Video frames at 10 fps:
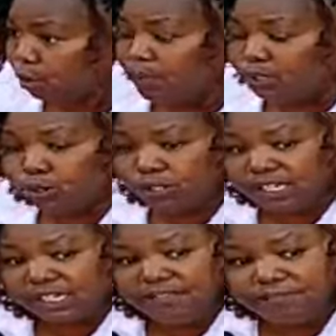to
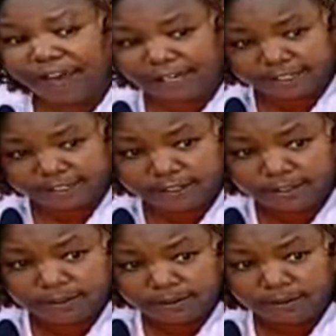misuse the same funds
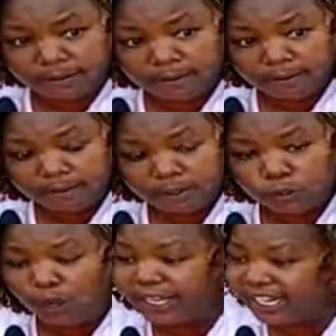
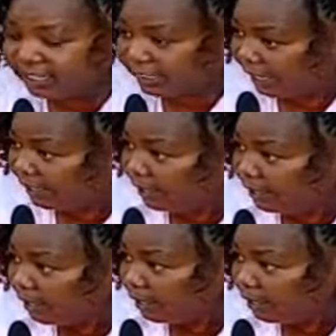to an extent